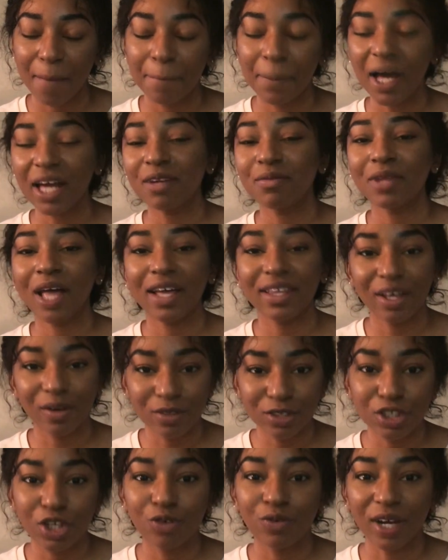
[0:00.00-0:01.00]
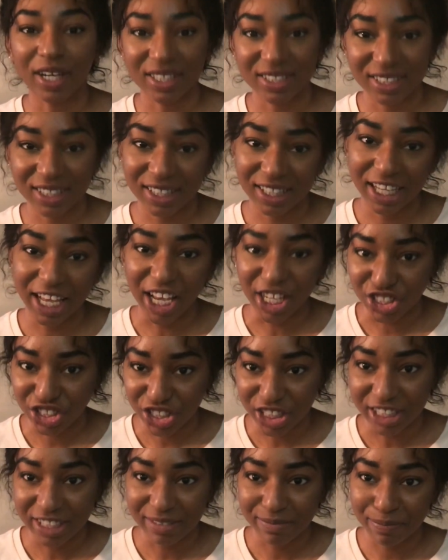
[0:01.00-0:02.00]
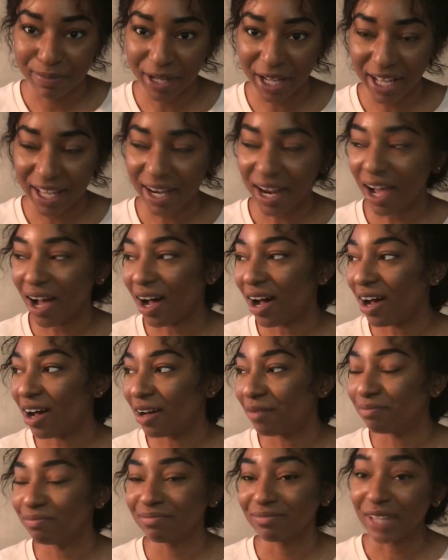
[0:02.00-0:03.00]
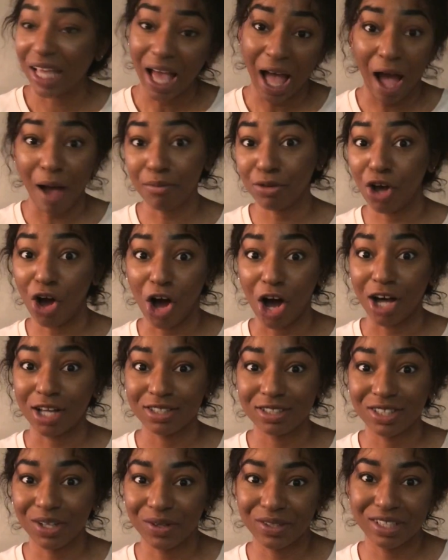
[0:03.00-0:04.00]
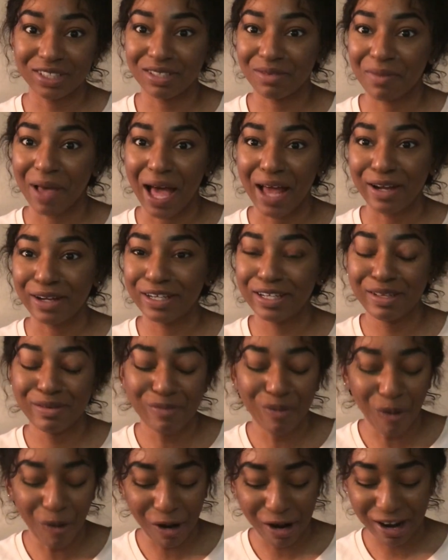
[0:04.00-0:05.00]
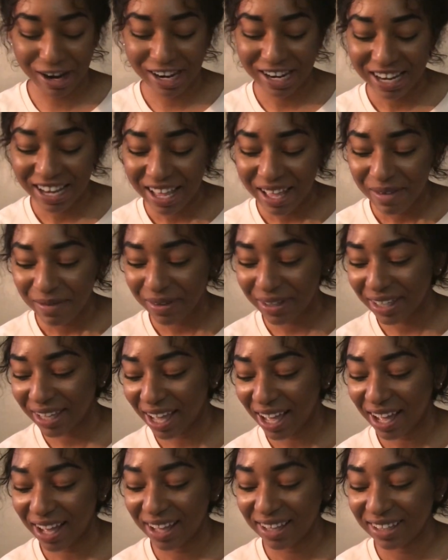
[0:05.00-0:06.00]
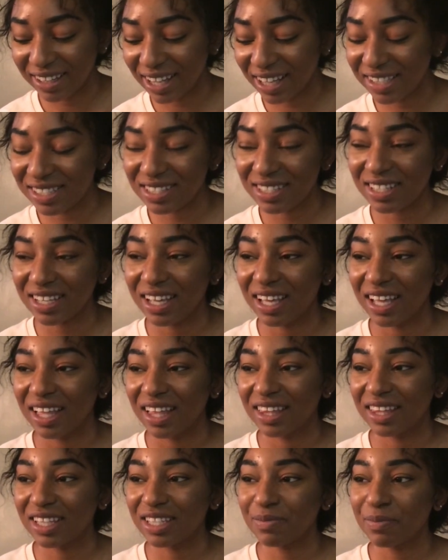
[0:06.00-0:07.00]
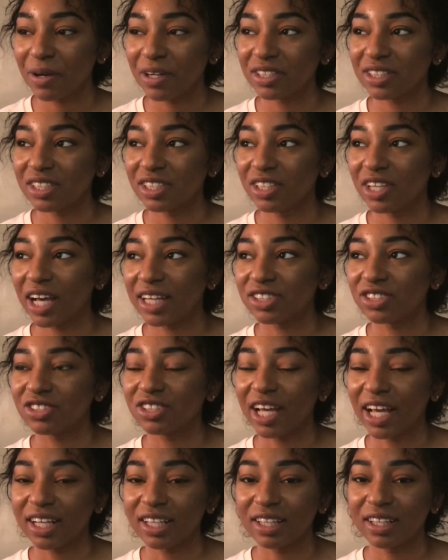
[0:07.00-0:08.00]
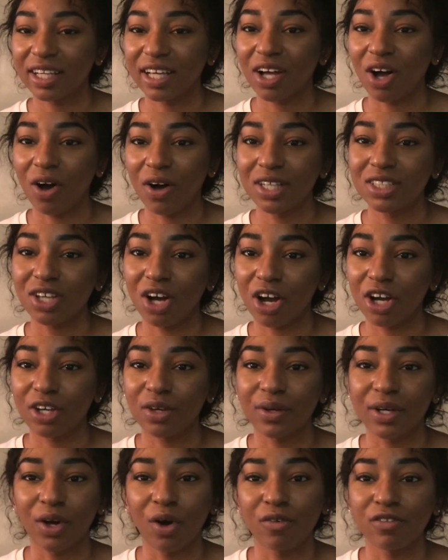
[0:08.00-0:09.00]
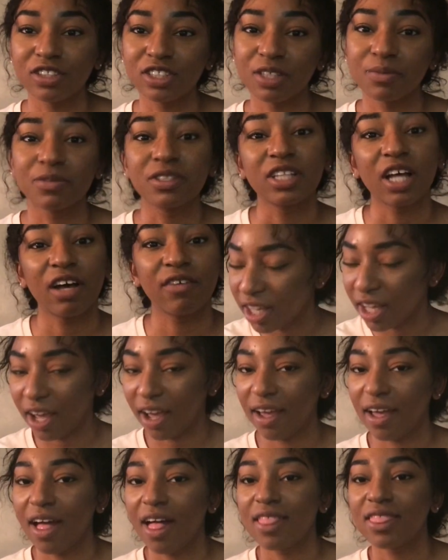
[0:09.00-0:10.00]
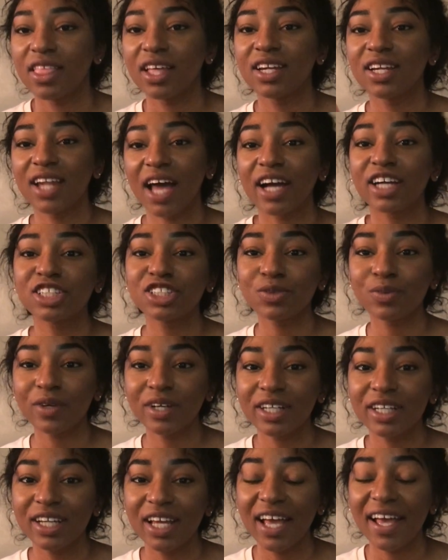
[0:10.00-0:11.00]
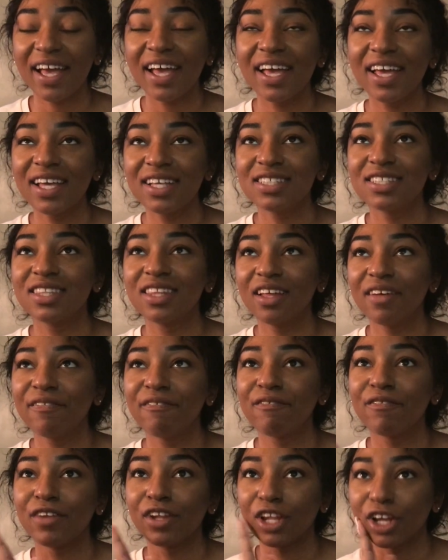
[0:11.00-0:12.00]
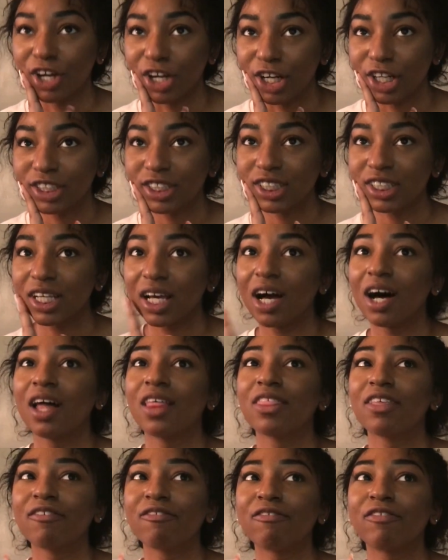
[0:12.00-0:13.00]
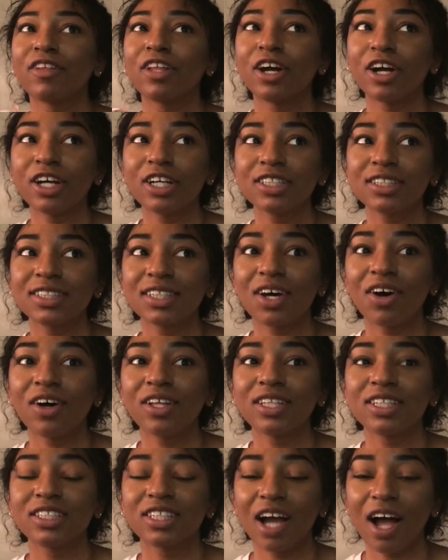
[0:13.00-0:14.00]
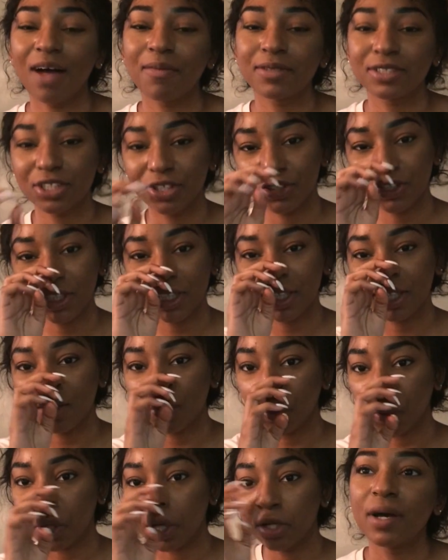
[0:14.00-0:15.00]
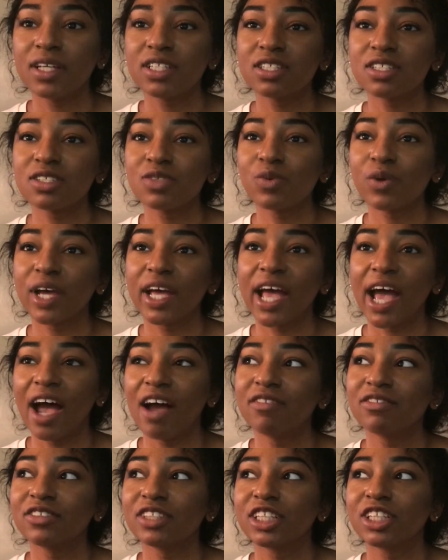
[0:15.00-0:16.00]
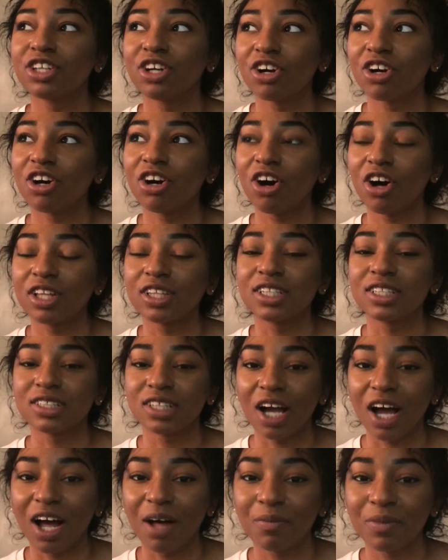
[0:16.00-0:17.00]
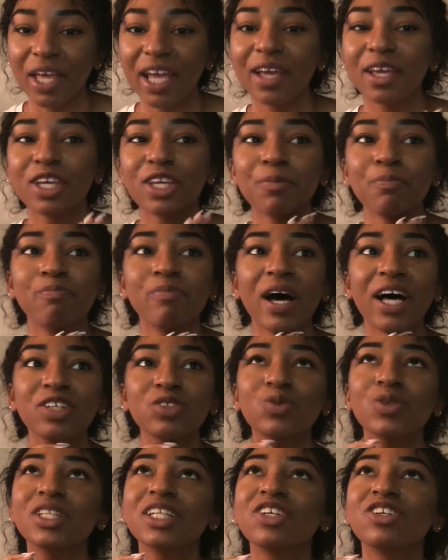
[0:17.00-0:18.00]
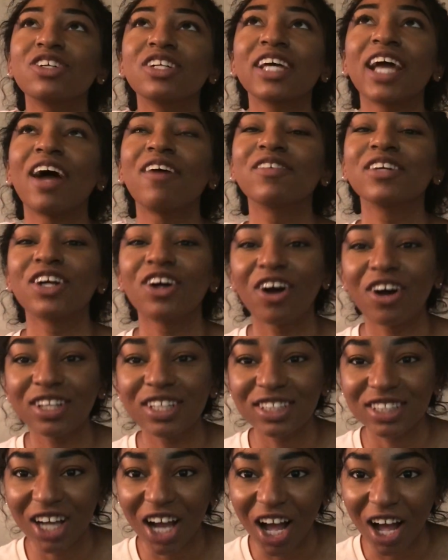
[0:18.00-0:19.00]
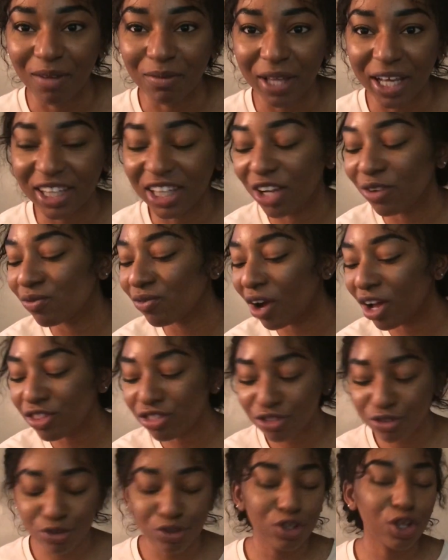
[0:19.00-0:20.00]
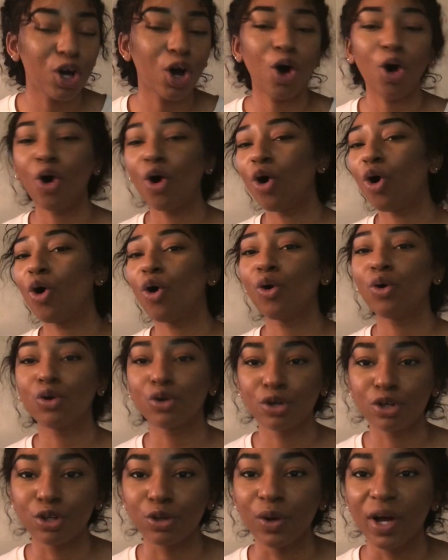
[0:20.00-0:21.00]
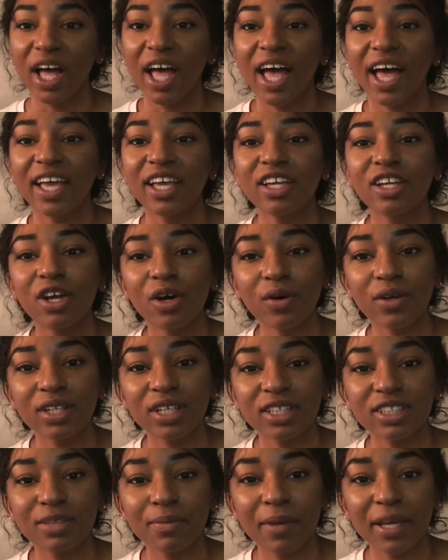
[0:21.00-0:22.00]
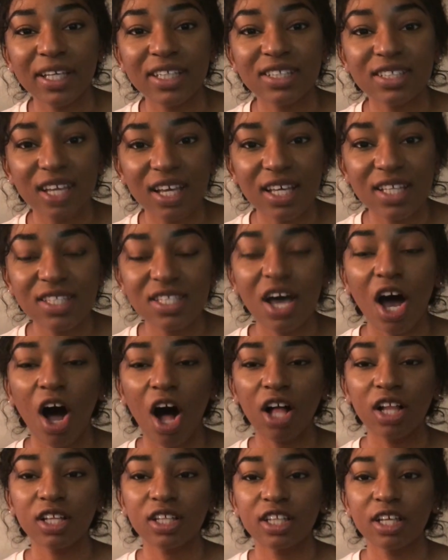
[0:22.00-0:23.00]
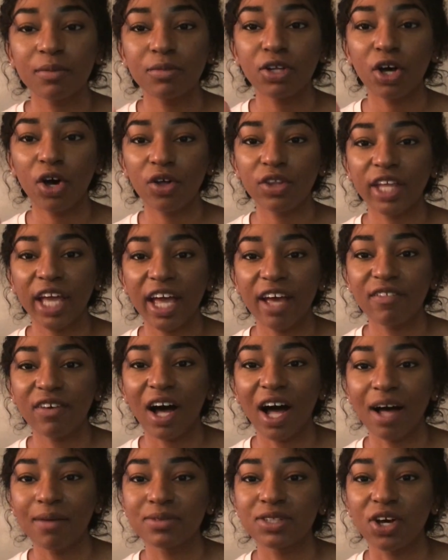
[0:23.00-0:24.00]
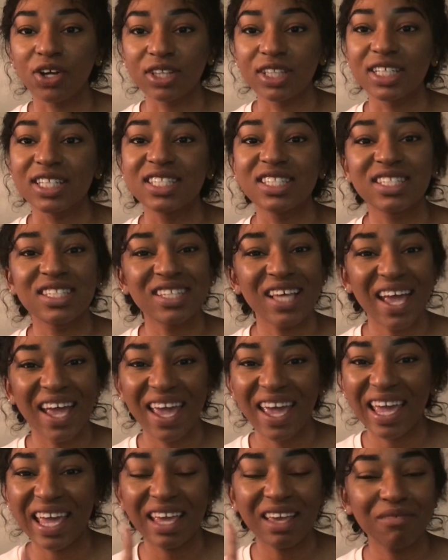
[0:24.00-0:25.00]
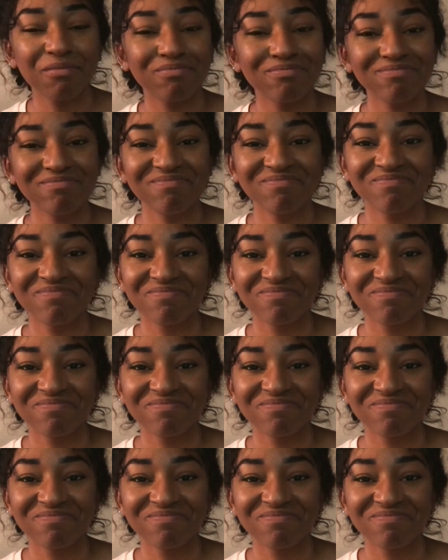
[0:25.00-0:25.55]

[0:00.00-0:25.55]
Bottom line, there was no reconciliation, but I'm gone, so it doesn't matter anymore. But yeah, you guys, this person, you guys are technically always arguing over some stuff. Okay, the next one is the flirt. The flirt on the job is usually the one that messes with every girl on the job. They mess with literally every girl on the job. Like, they run through the whole crew. And you know what doesn't make sense? All of them know they have hopped on the same